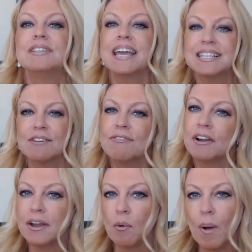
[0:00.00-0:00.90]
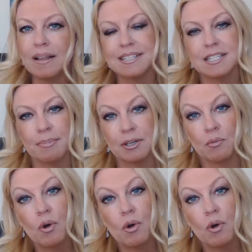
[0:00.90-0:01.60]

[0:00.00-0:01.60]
takes a very well-disciplined